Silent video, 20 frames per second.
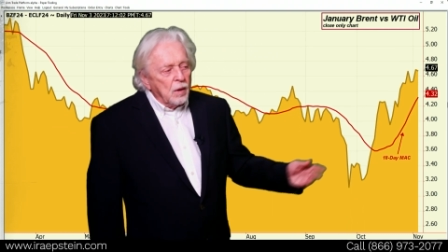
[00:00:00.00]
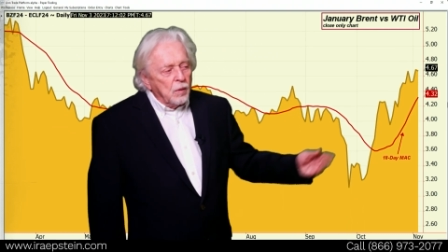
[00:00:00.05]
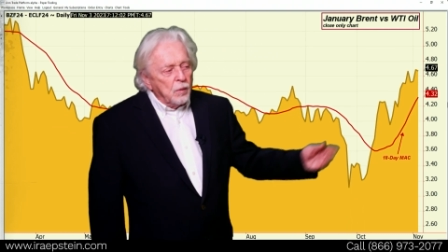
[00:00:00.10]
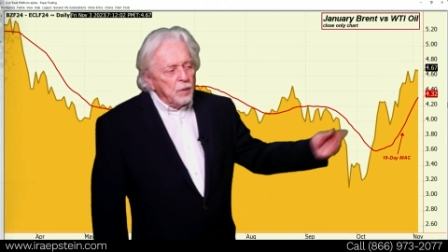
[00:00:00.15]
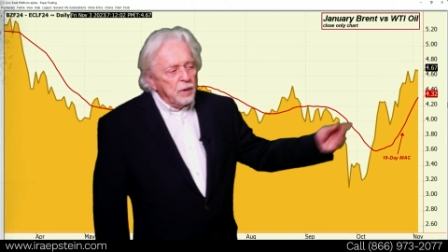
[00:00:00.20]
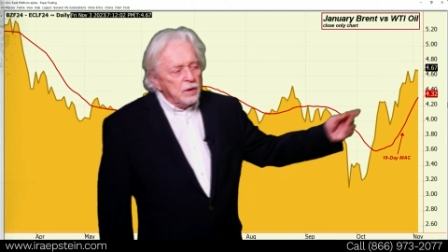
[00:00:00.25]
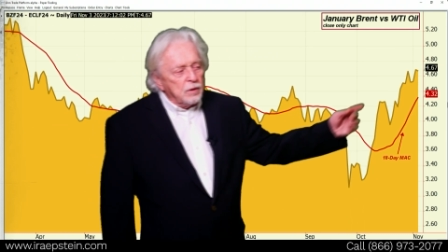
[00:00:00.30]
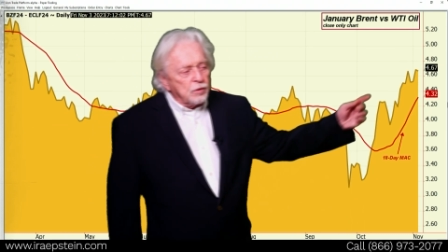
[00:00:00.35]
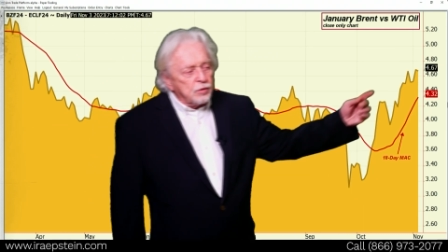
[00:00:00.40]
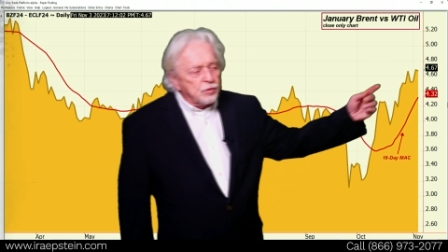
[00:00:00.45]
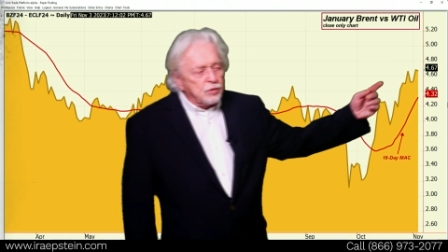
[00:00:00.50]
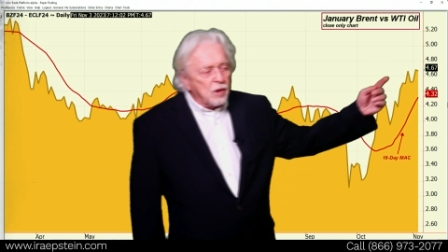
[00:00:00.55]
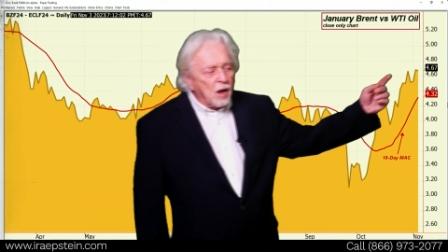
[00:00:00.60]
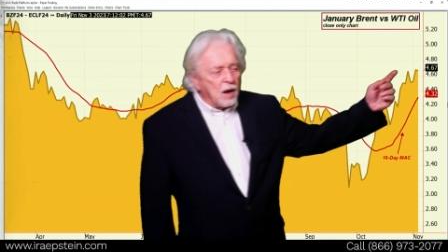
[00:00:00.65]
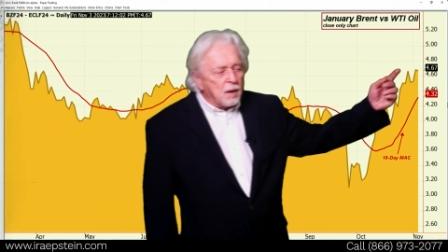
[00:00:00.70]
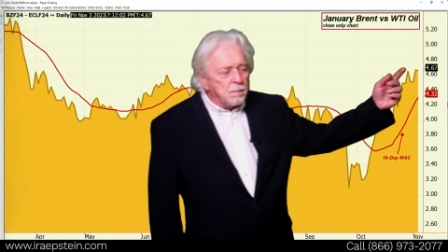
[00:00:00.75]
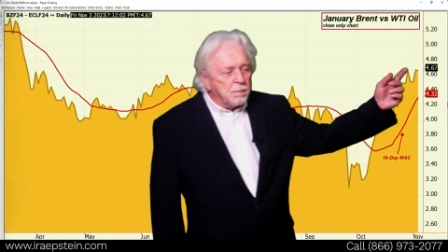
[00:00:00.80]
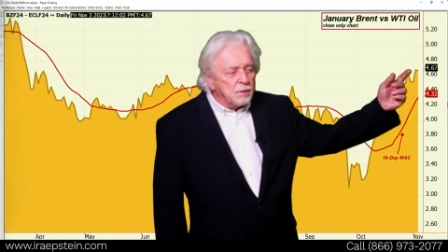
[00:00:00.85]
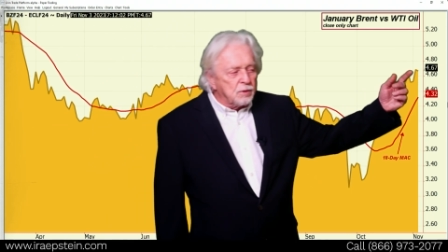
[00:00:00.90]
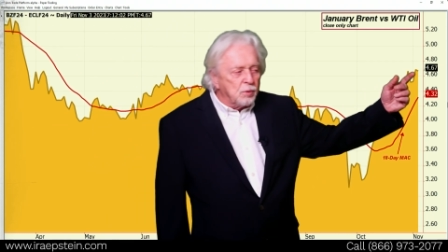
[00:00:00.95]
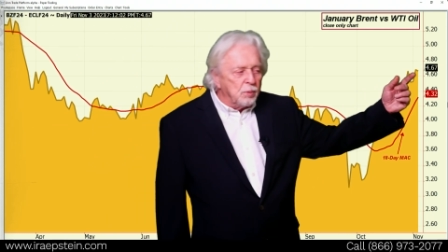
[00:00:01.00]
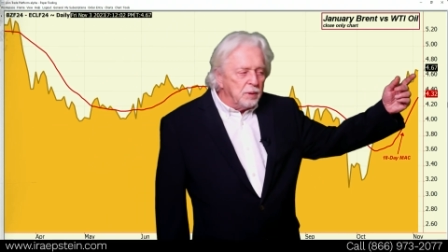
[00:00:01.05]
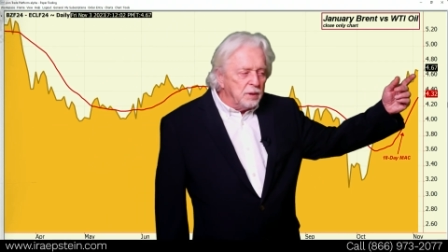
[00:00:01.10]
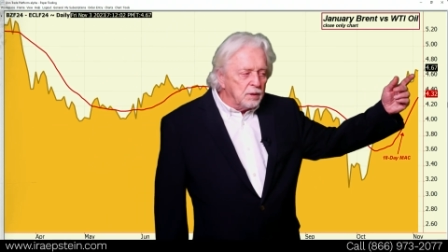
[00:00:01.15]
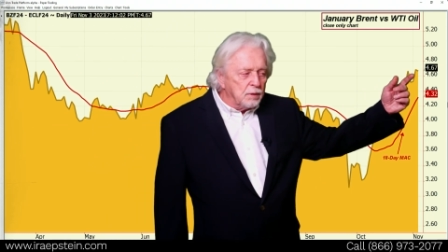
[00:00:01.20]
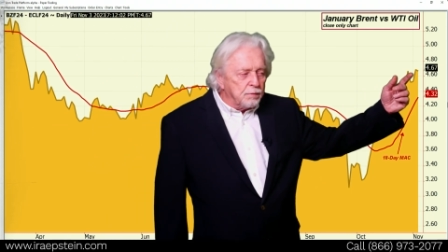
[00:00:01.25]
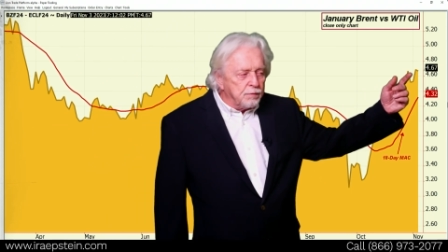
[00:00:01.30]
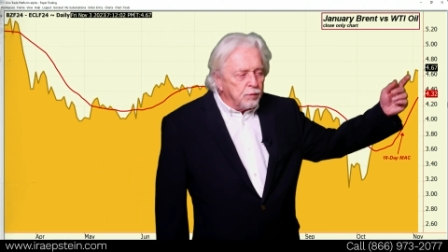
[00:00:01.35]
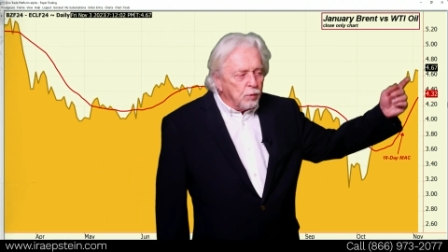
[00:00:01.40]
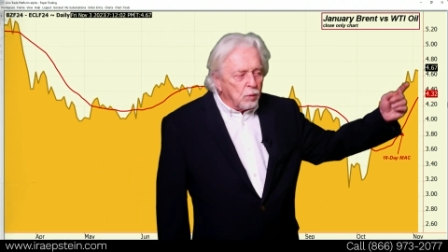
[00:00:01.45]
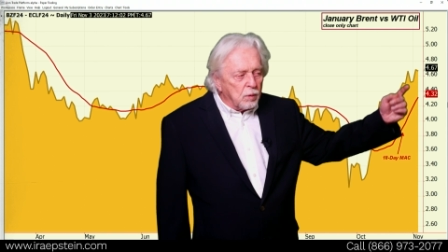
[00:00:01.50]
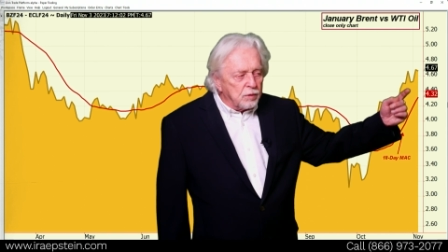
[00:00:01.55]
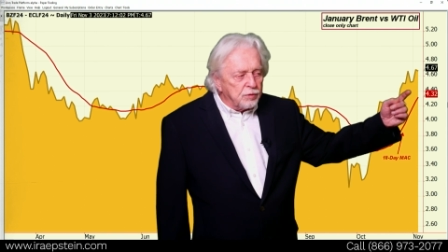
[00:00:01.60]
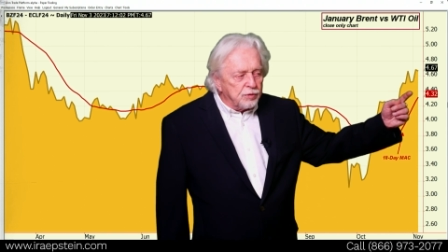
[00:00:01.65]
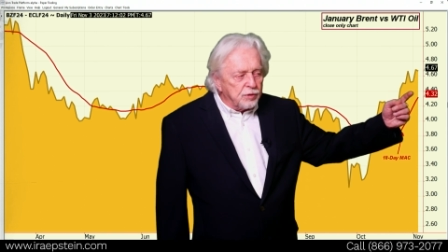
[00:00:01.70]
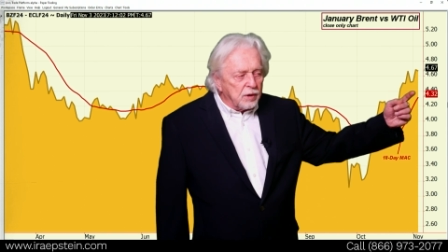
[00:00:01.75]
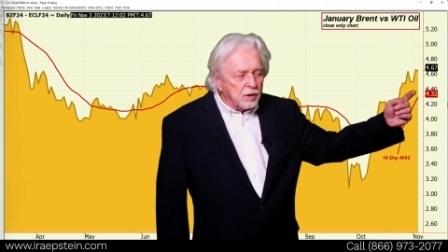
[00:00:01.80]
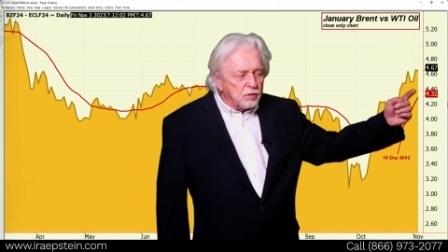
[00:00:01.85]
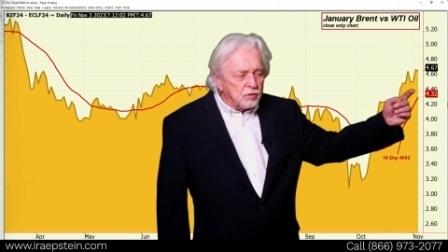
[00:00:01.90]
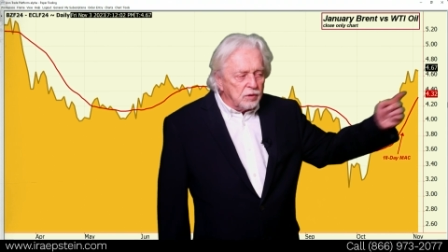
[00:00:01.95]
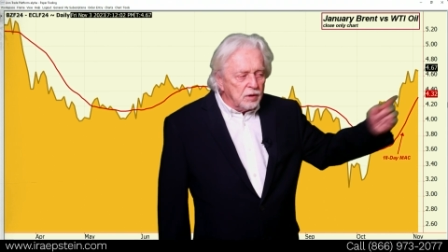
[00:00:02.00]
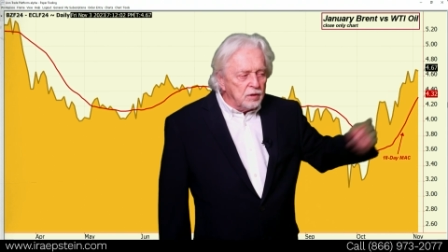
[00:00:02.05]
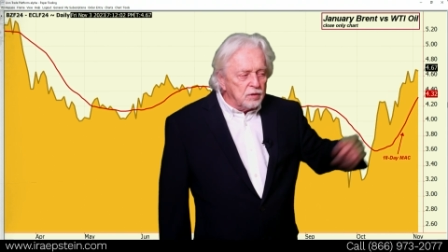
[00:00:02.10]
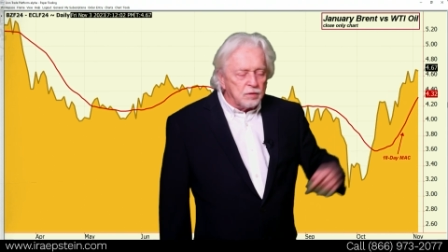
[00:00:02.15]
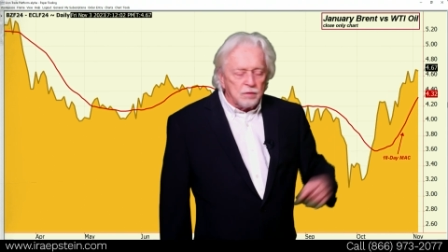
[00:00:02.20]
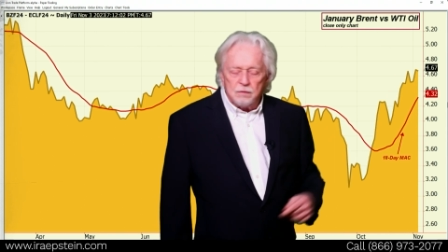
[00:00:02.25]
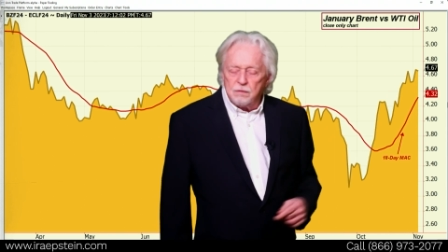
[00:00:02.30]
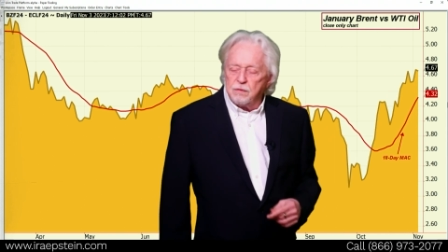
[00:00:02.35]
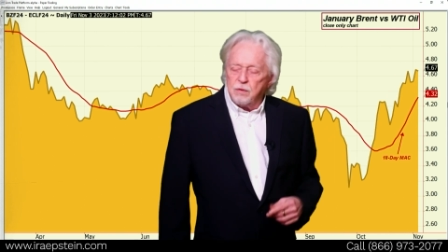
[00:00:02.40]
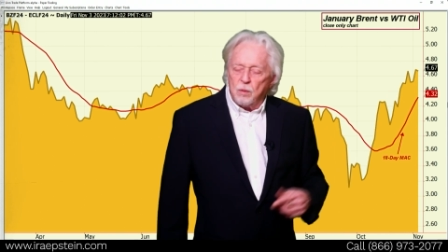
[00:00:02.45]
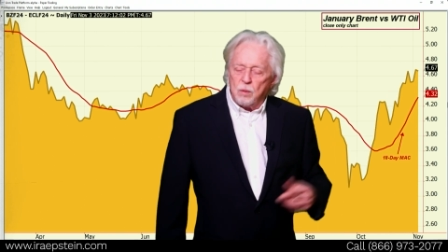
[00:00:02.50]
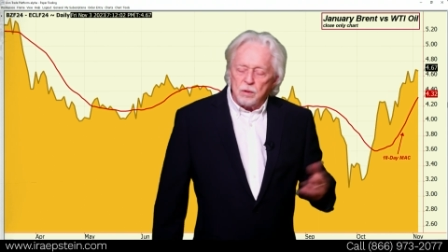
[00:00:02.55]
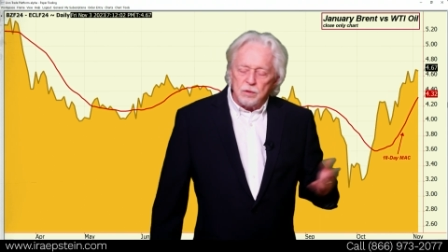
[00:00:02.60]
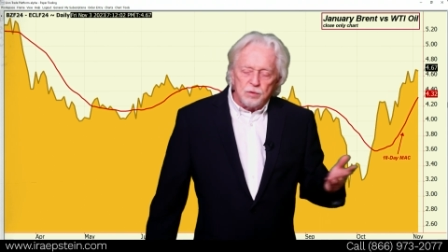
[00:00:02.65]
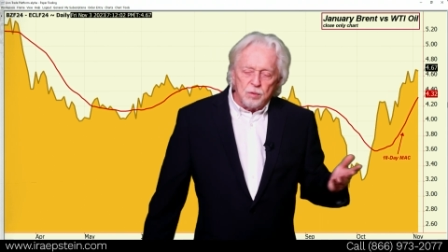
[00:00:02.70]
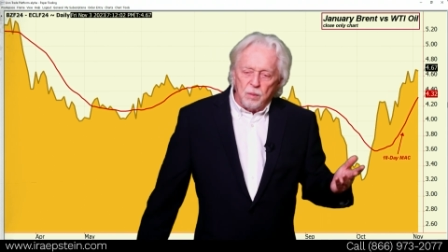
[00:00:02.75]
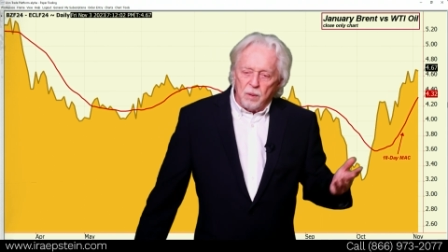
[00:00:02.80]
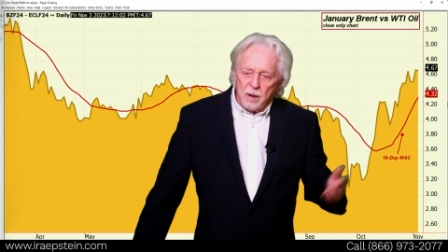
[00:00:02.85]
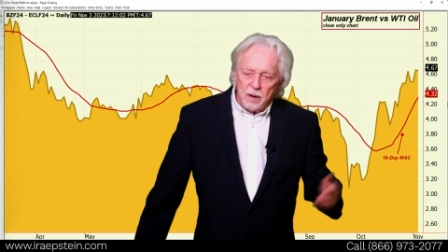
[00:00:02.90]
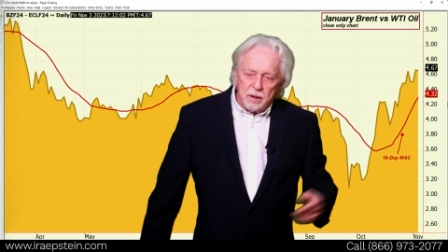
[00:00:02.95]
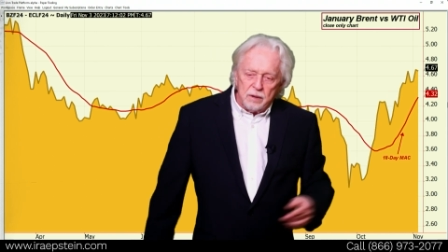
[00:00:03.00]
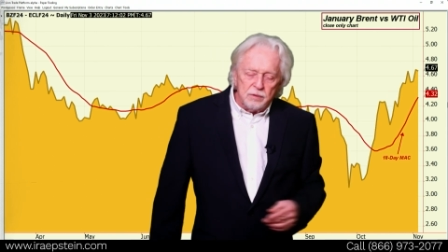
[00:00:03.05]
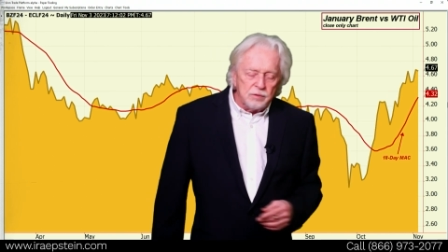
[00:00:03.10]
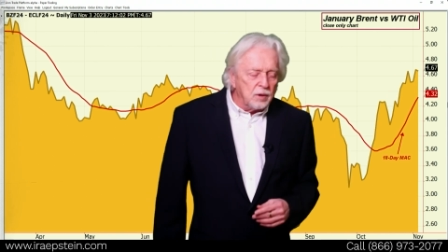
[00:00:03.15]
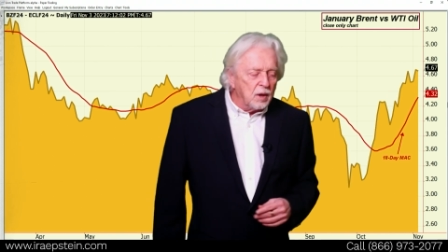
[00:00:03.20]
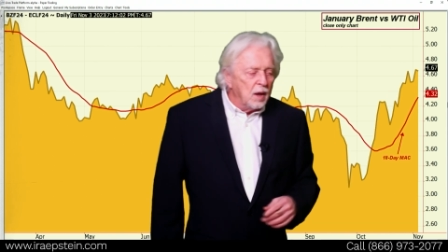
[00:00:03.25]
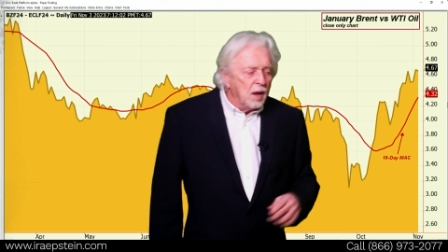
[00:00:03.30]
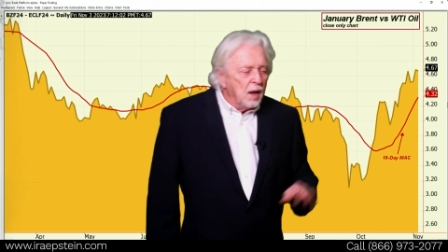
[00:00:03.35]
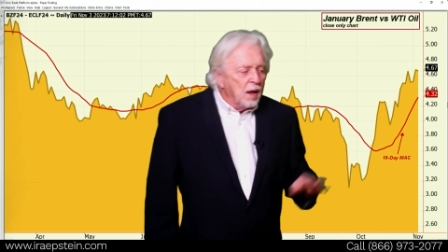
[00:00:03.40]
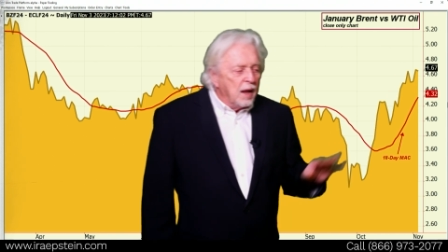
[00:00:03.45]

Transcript: Well, you're stuck between the 460s and 420s.